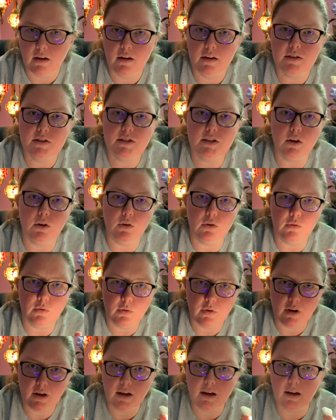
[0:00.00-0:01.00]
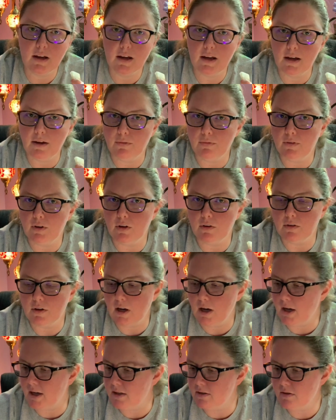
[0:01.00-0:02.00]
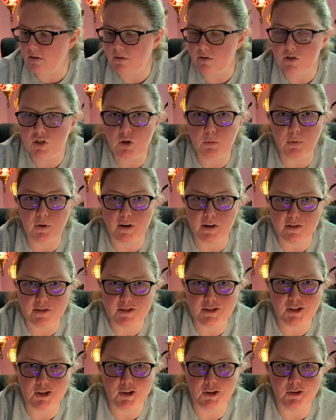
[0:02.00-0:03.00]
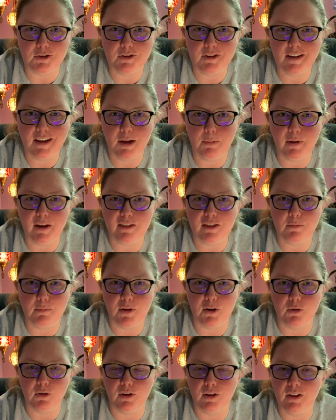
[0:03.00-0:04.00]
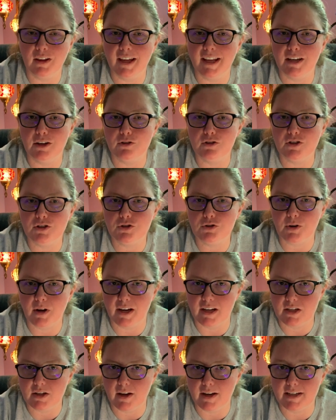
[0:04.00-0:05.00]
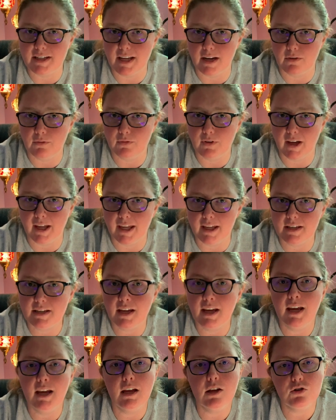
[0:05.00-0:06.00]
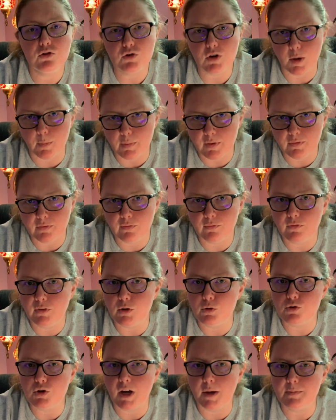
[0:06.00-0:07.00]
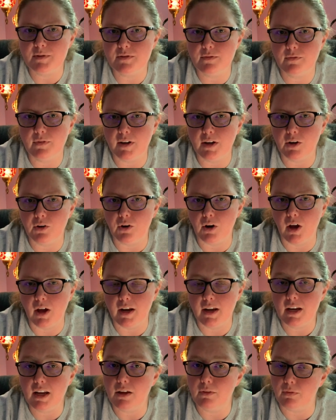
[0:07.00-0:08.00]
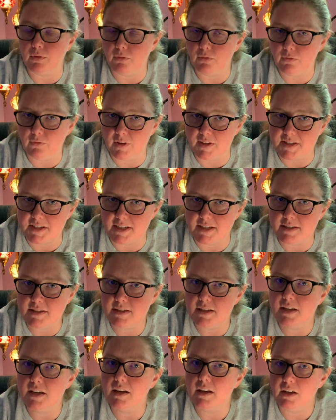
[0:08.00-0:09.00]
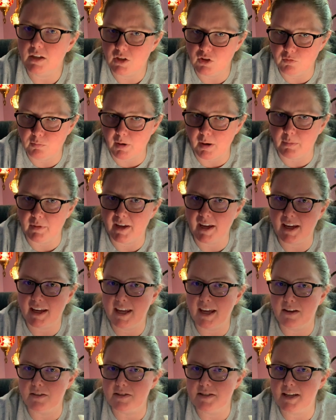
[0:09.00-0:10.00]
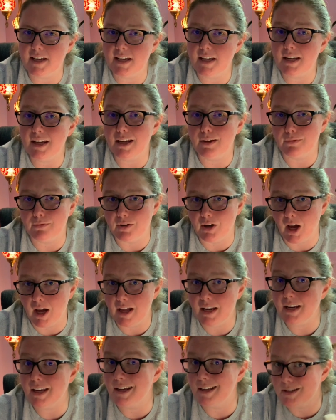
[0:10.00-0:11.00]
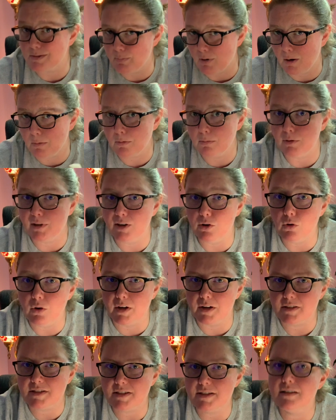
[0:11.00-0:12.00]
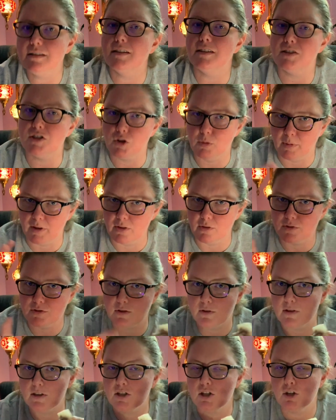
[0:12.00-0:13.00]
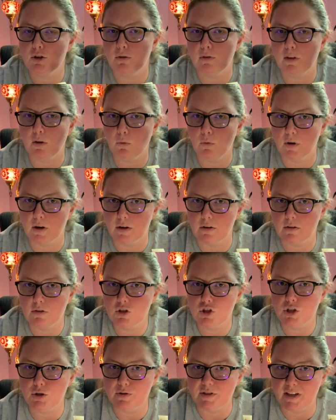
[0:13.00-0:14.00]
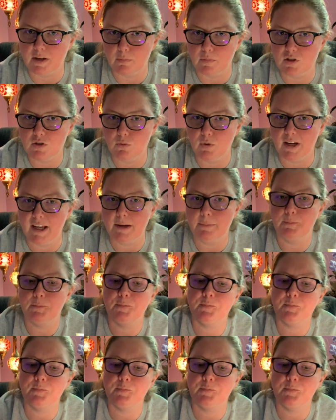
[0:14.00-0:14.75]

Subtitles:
So if you're not super concerned about the mineral and you're just trying to identify it, drop a few drops of vinegar on it. If it fizzes, you've probably got calcite. If not, it's probably quartz, assuming those are the two that we're choosing between.